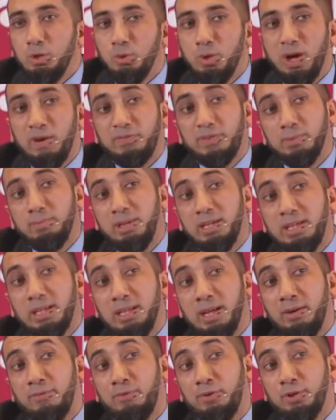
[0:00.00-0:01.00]
You have to make
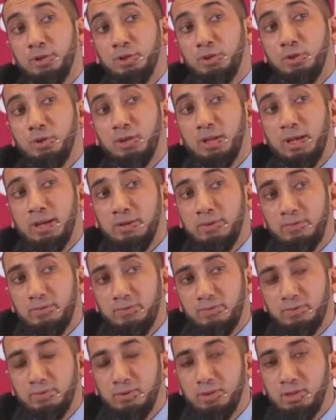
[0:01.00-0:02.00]
an effort in your
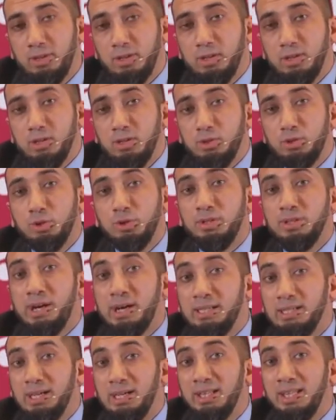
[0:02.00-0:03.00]
life to
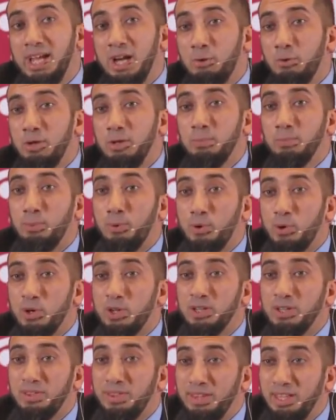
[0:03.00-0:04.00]
not allow
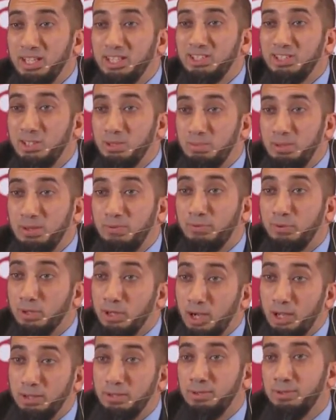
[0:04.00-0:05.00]
important things to be
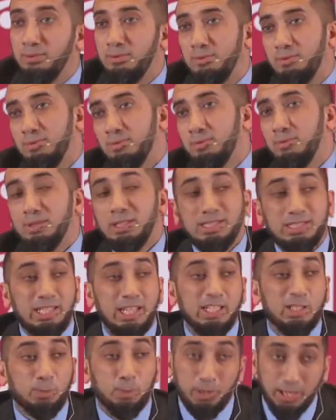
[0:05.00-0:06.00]
forgotten. This
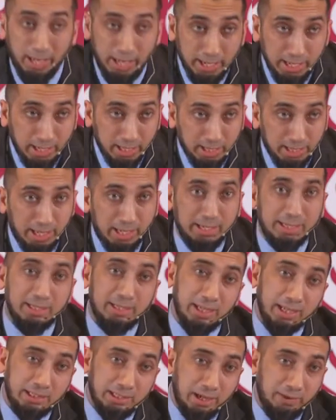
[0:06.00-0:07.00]
takes planning and
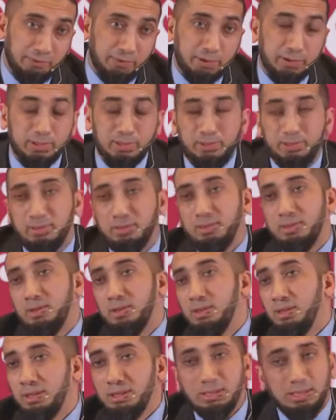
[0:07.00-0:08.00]
it takes effort.
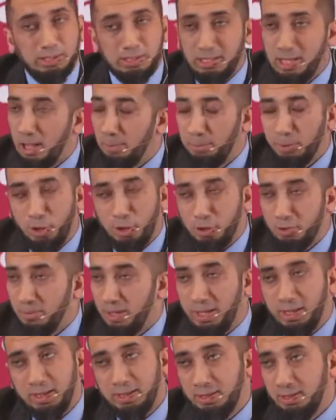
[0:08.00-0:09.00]
It doesn't happen
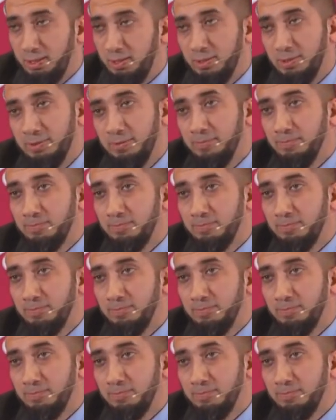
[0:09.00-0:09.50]
automatically.